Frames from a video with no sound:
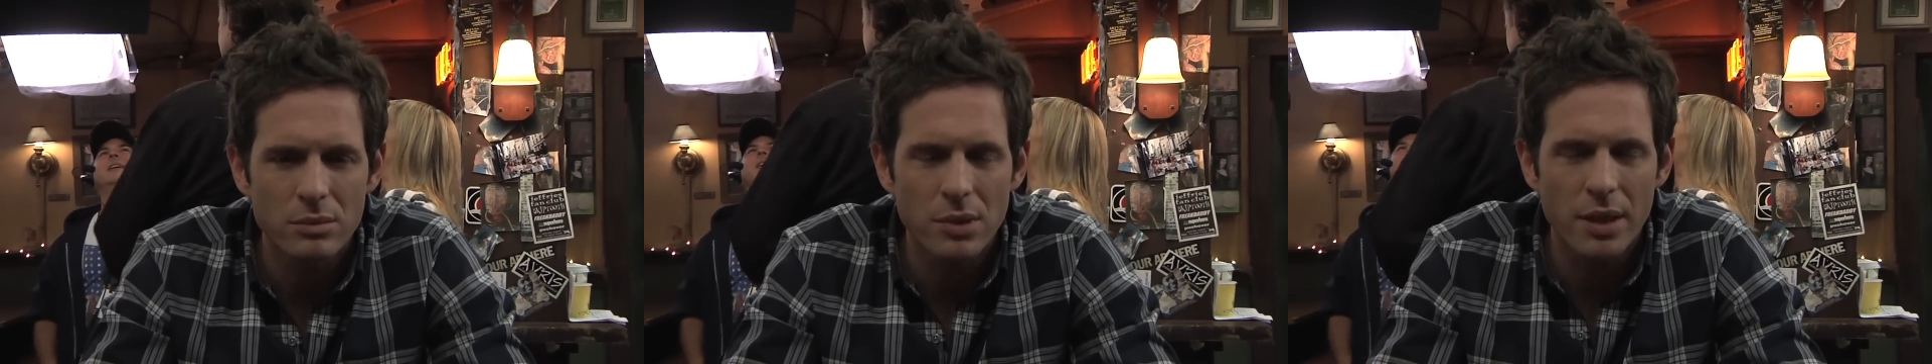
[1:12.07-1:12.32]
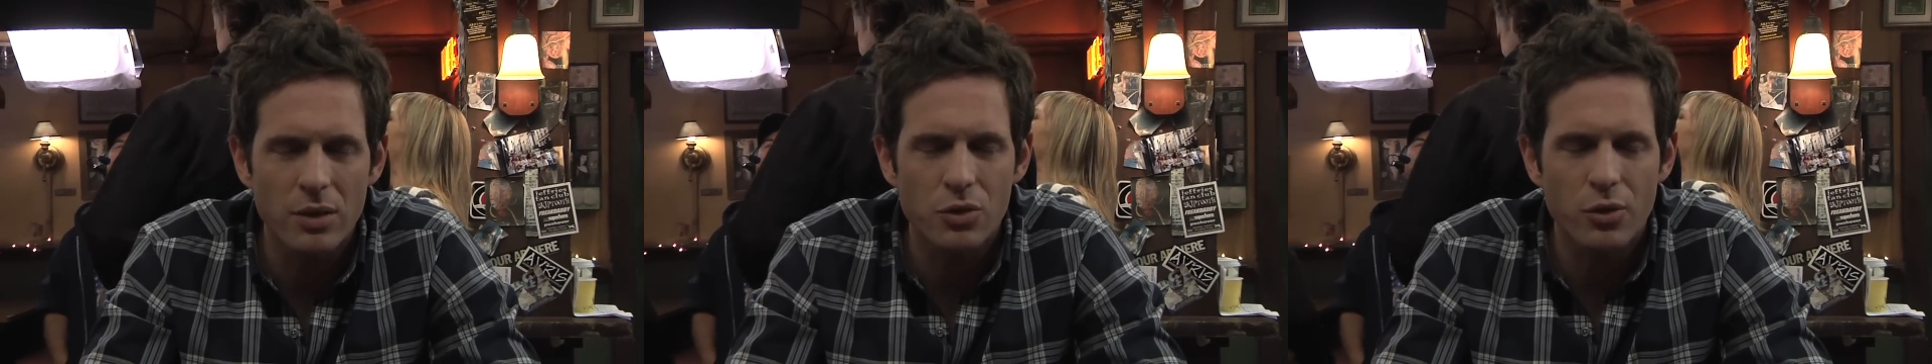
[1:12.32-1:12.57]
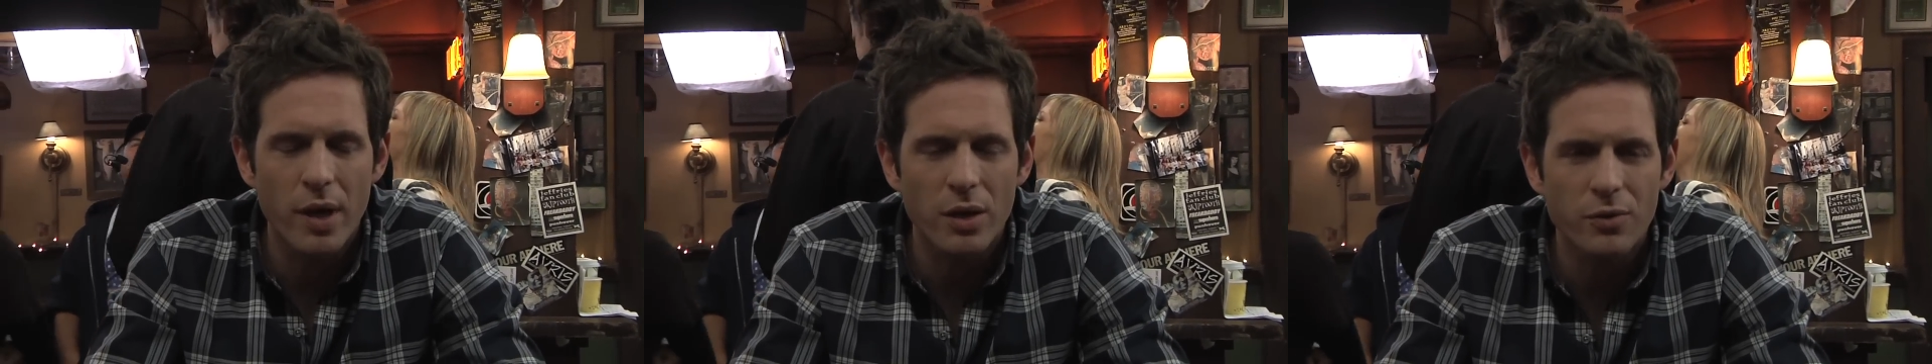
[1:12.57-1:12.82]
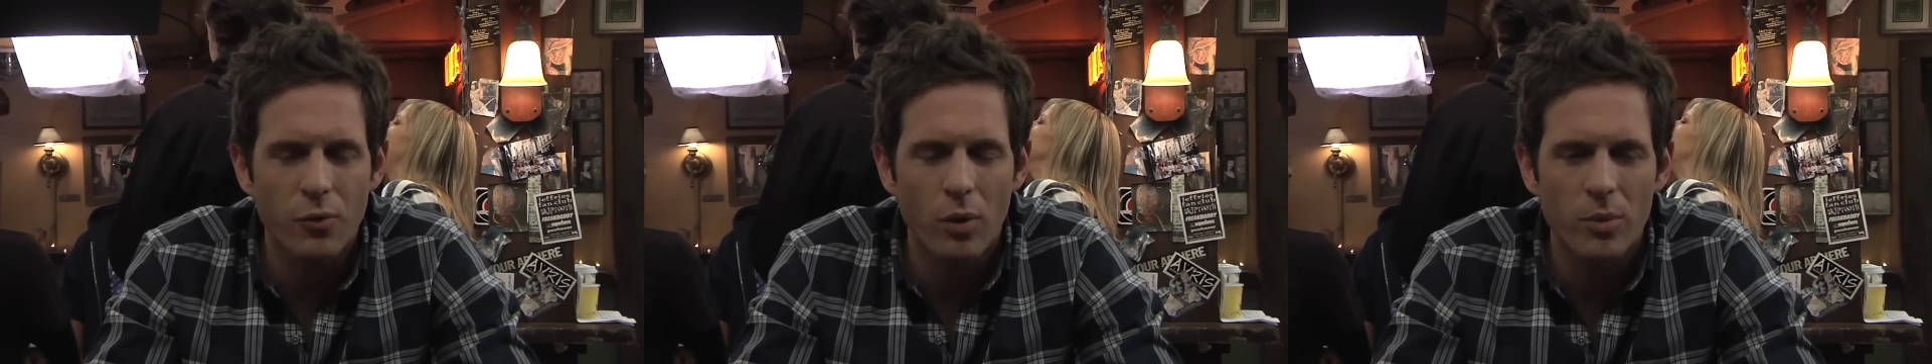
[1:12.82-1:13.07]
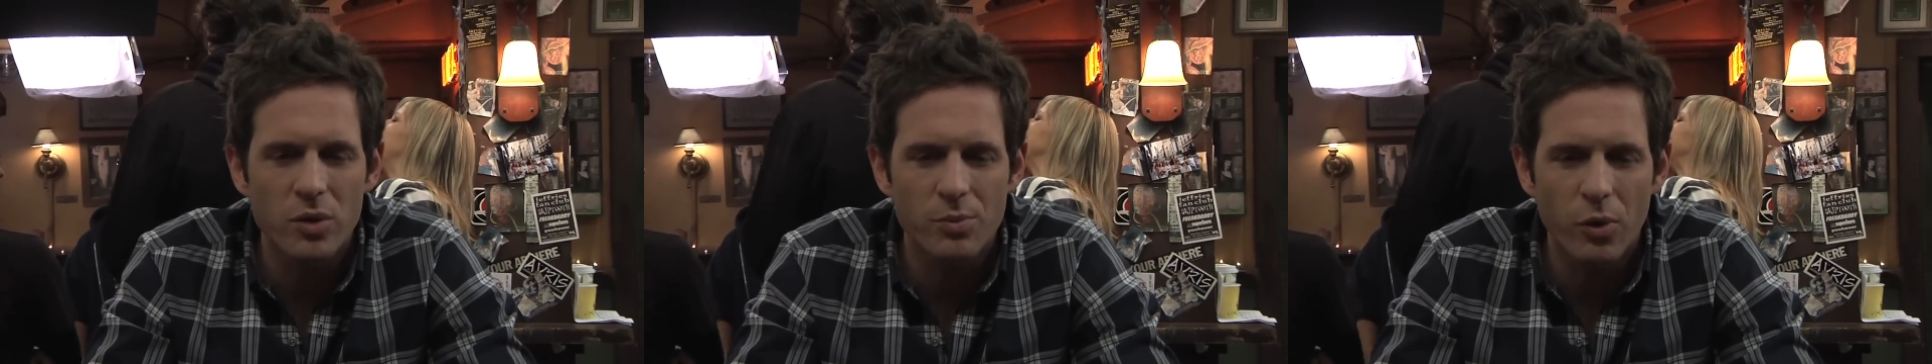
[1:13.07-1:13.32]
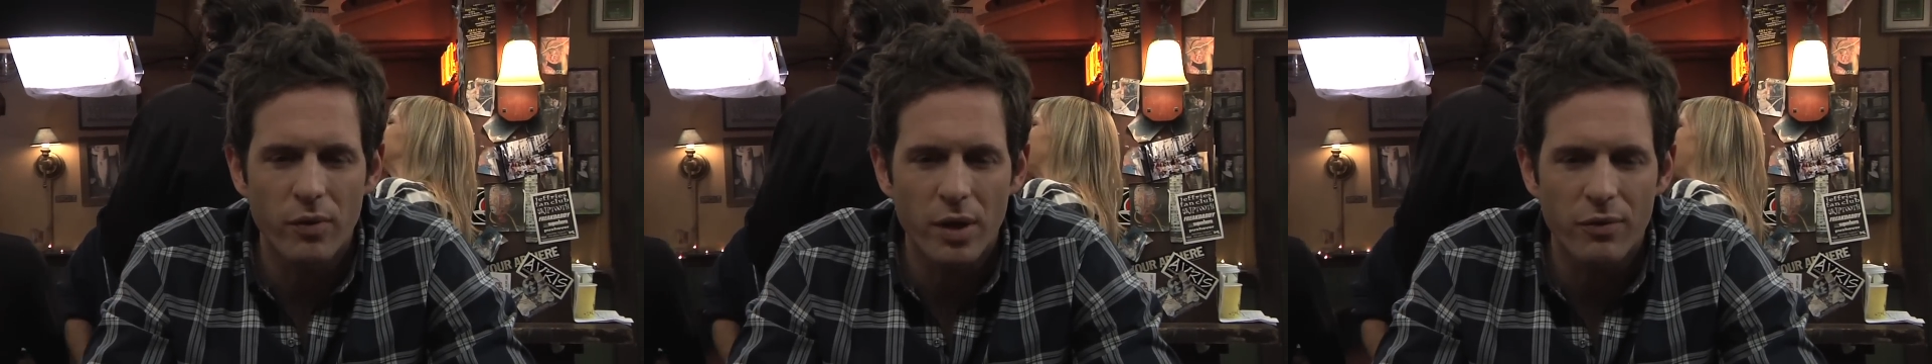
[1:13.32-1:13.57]
like the Transformers
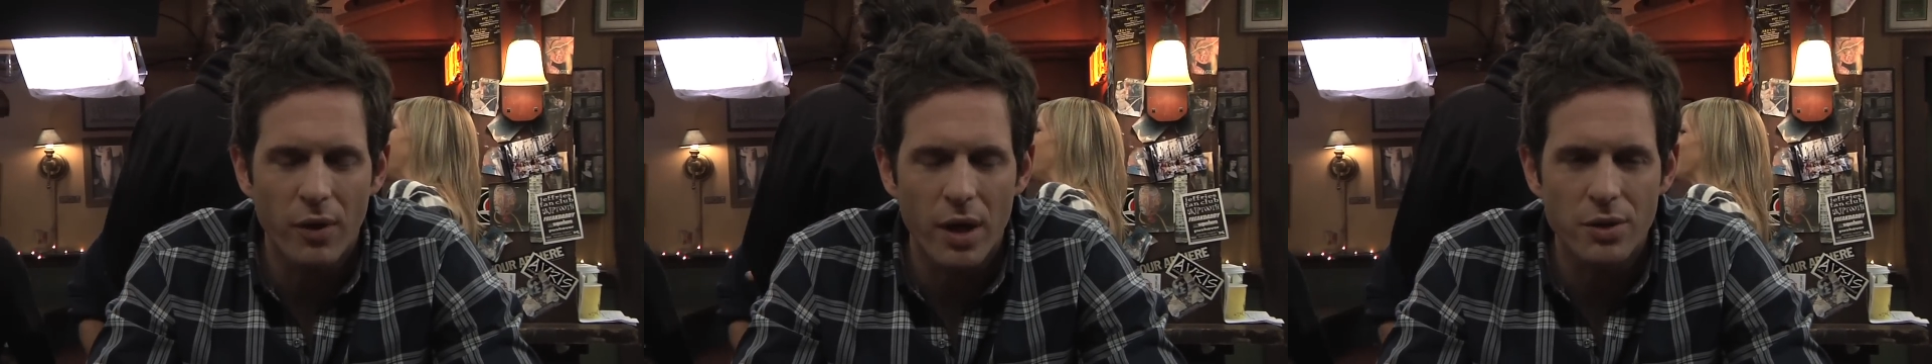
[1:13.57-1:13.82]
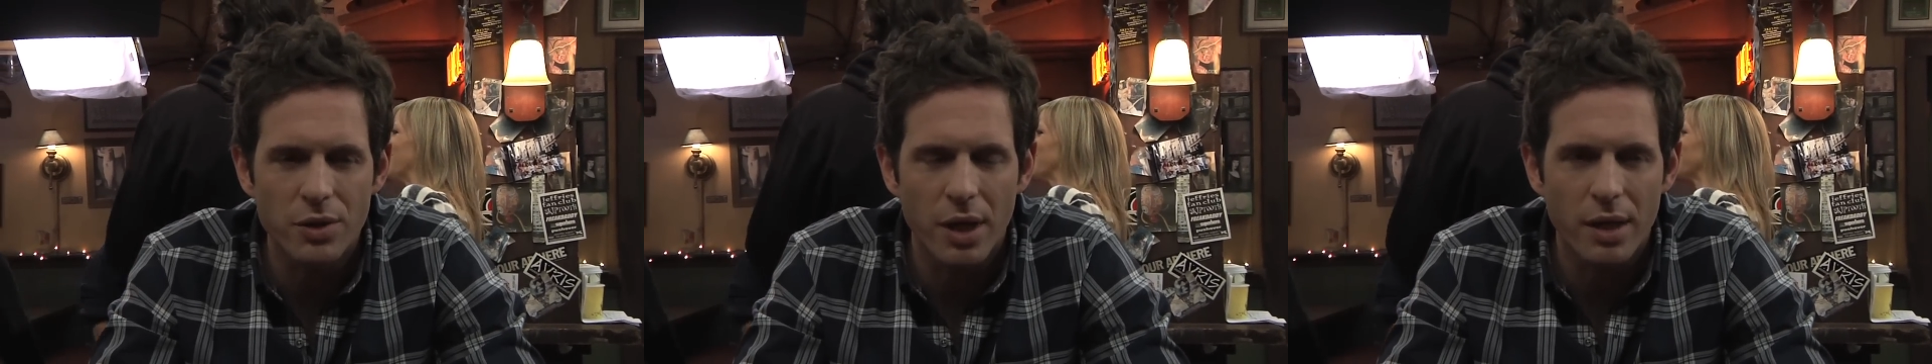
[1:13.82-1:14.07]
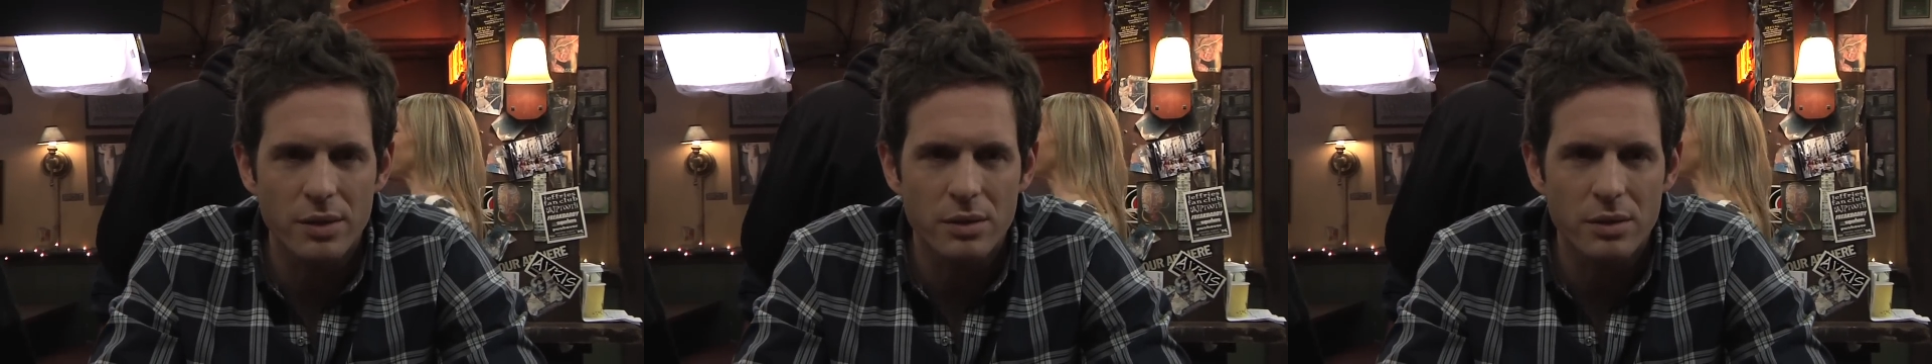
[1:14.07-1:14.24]
movie franchise.